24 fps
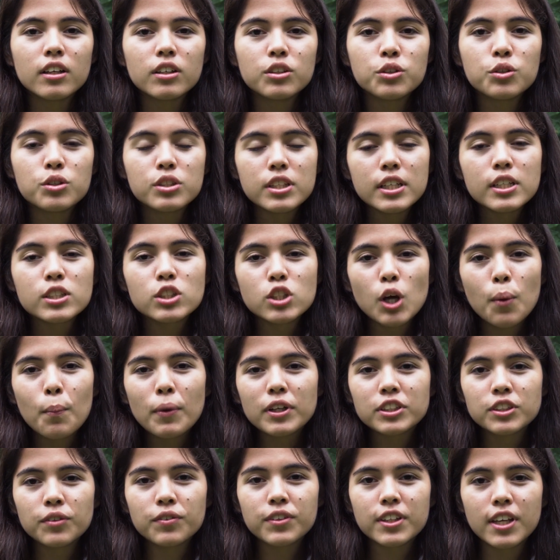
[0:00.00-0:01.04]
using so
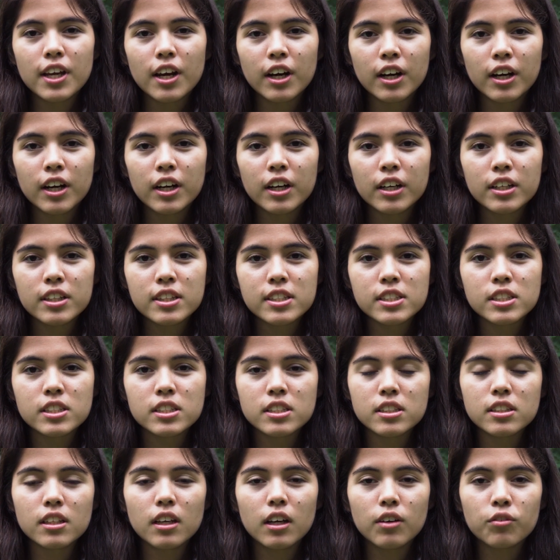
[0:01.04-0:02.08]
much of the
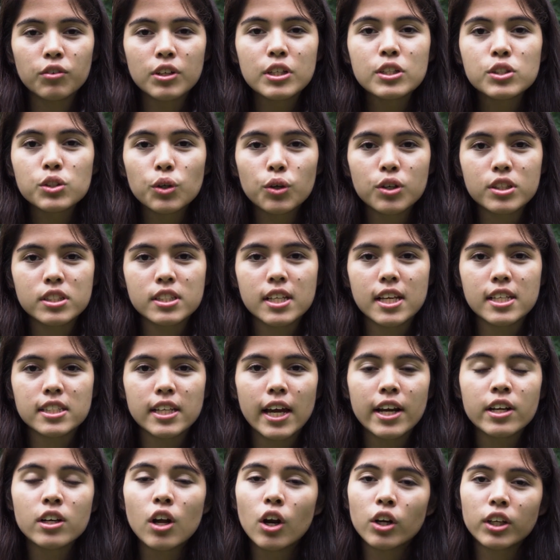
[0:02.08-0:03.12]
earth's resources
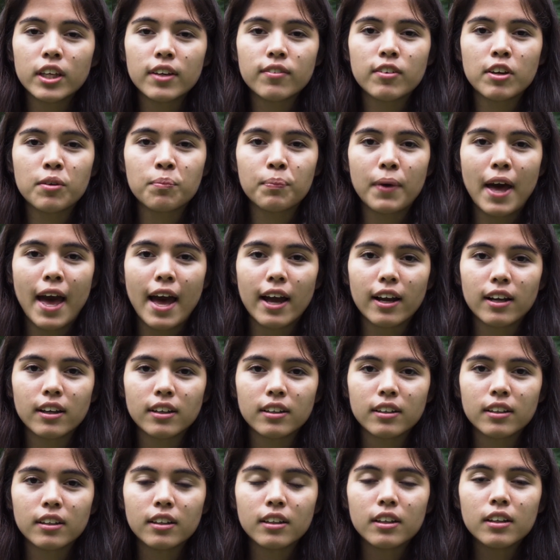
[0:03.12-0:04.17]
and not giving back.
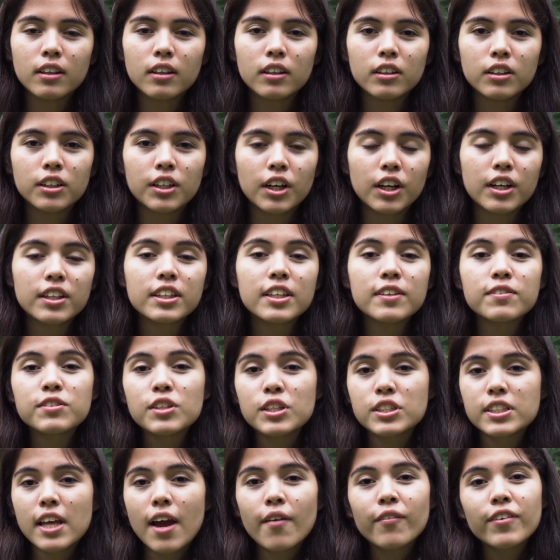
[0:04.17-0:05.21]
The earth gives
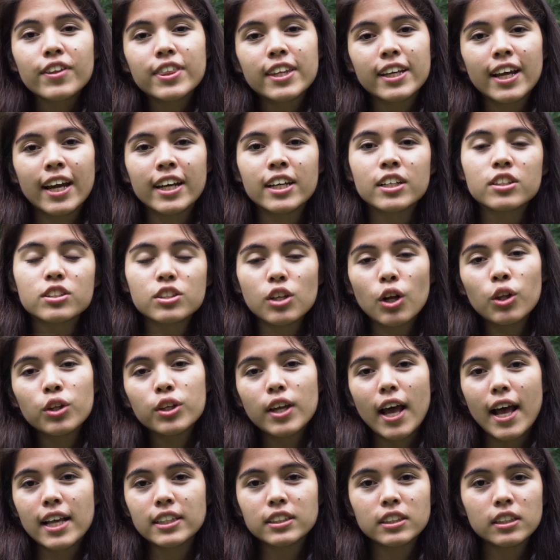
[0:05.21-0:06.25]
us everything, and it's
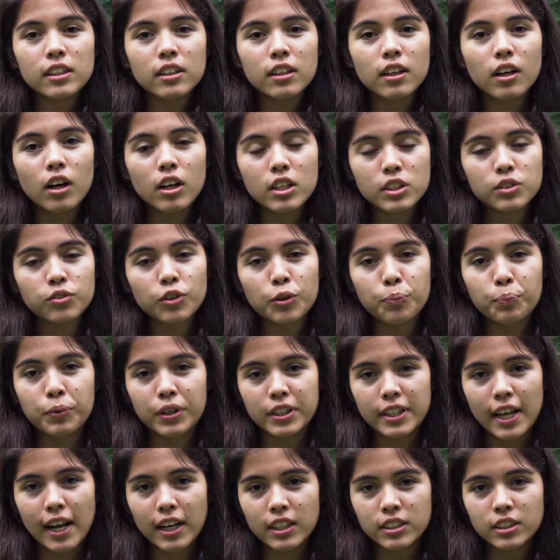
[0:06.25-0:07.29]
only asking us for
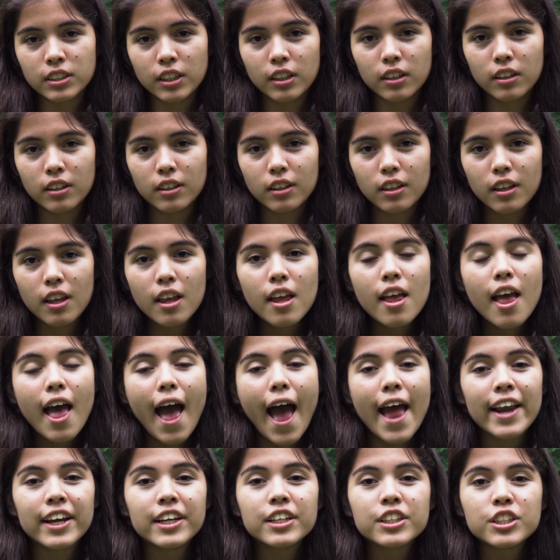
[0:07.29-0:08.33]
protection.
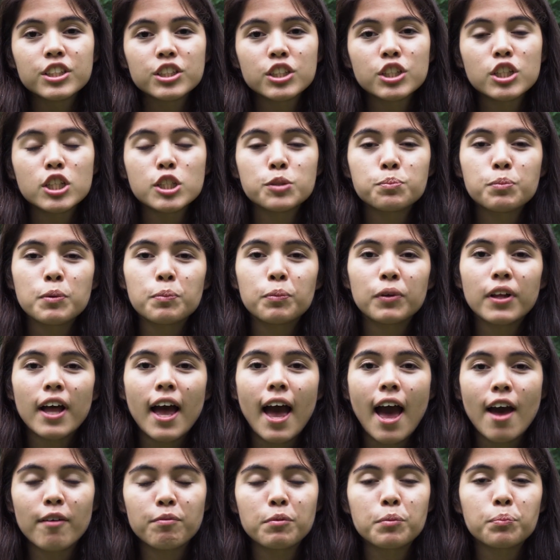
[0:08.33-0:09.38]
And Indigenous people
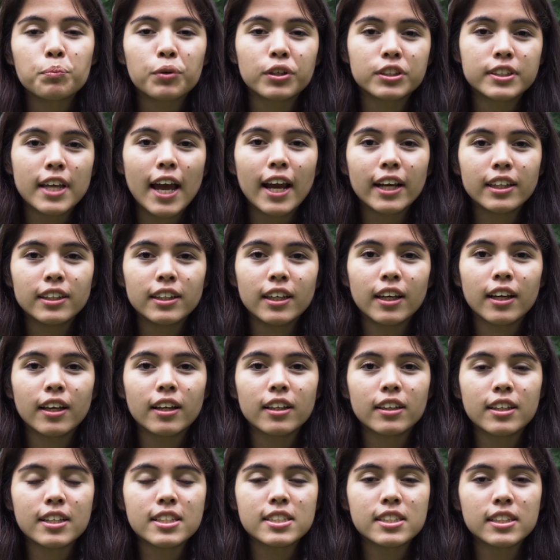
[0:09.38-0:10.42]
have been
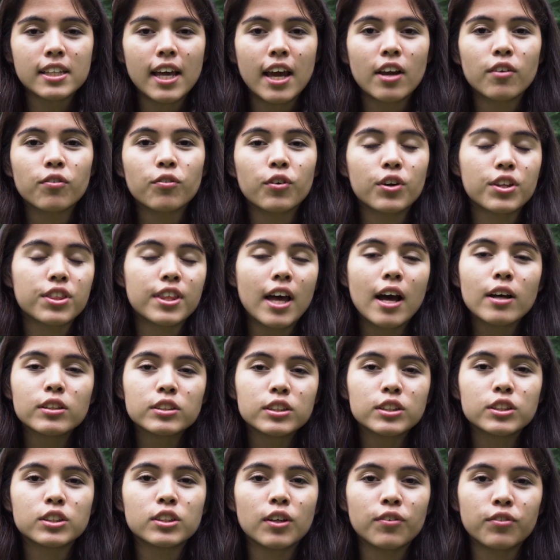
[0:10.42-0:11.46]
protecting this land for
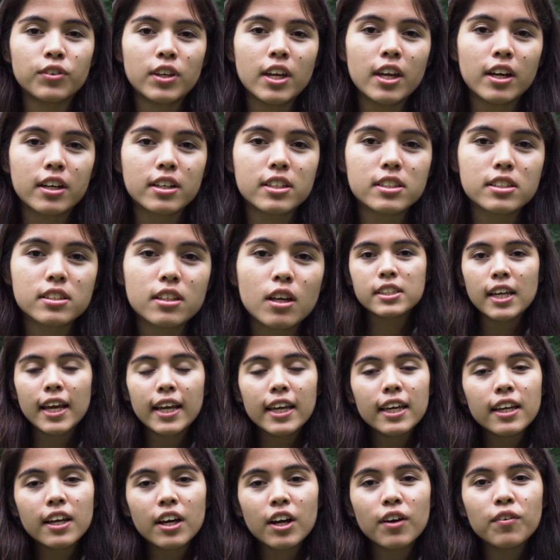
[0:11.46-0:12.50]
thousands of years.
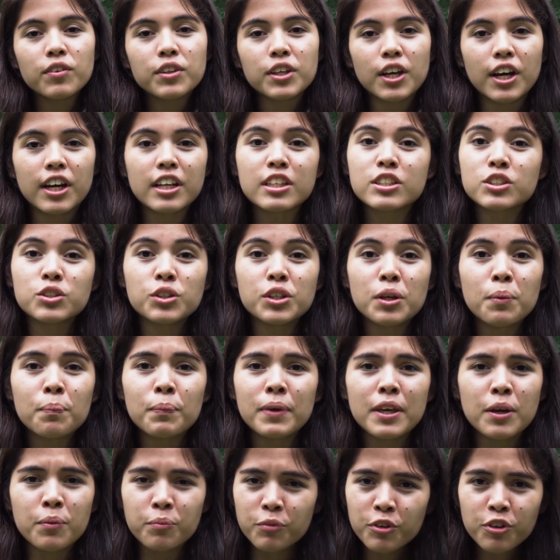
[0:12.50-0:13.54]
Taking care of the earth shouldn't
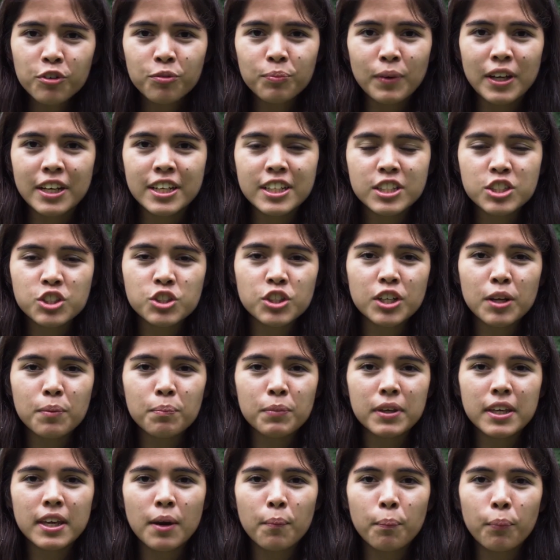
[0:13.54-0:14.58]
be a movement. It shouldn't
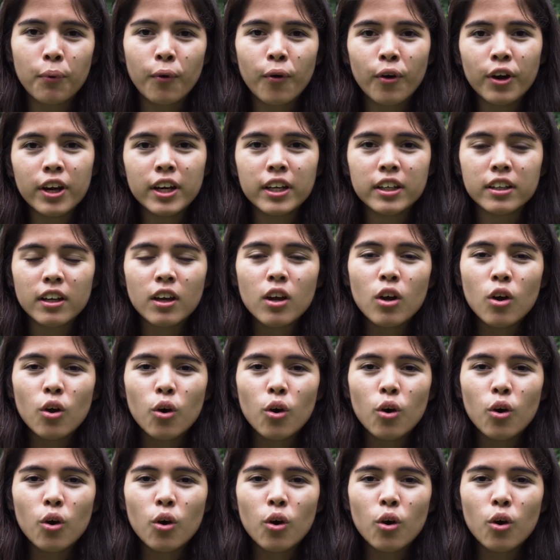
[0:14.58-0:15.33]
be a point